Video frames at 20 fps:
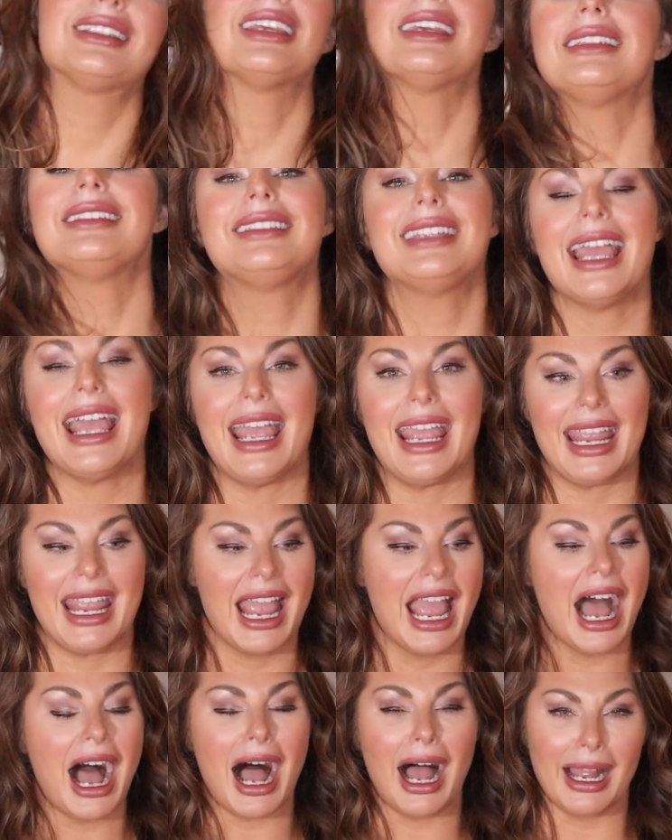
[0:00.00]

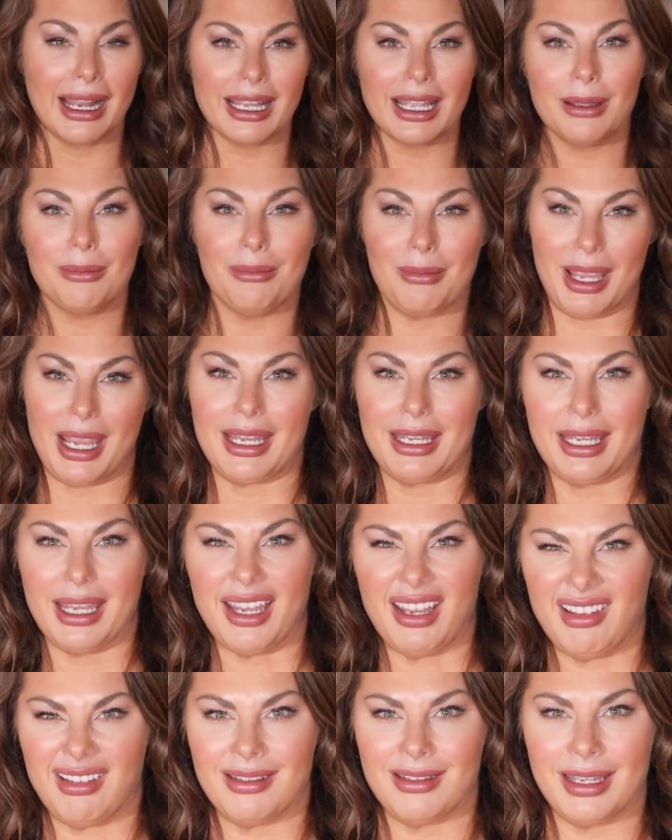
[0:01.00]
Today, I am
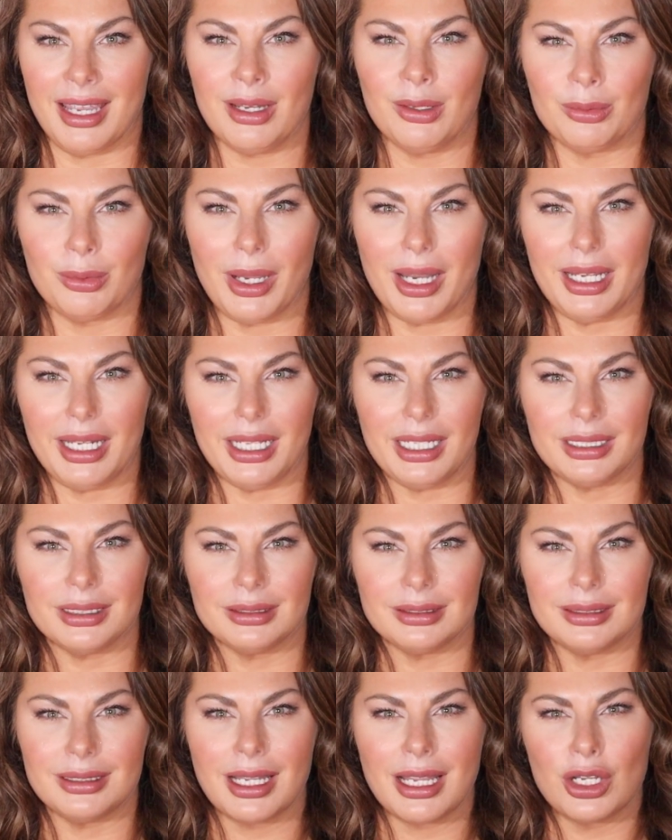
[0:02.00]
making, get ready,
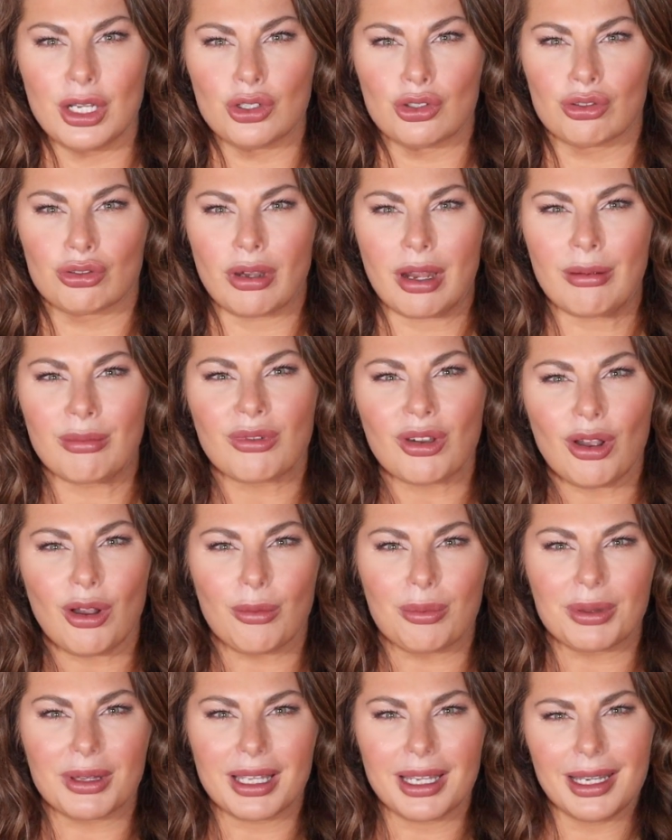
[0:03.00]
drum
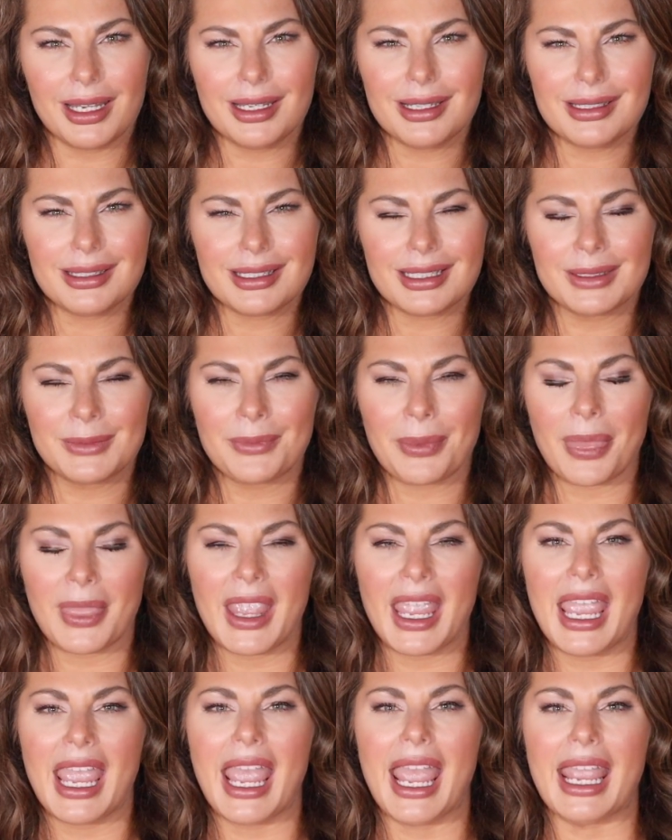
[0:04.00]
roll please,
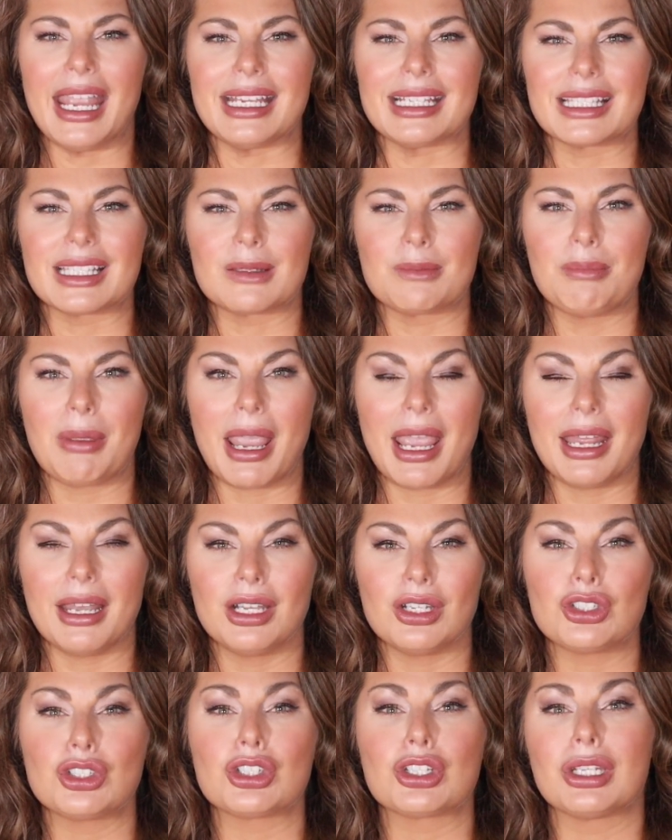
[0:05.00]
a
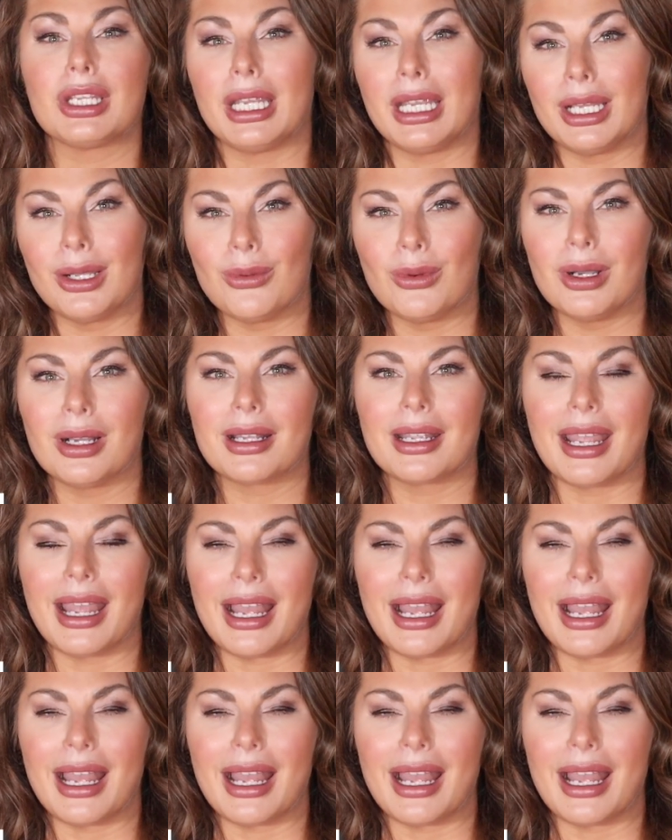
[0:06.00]
Spanish quinoa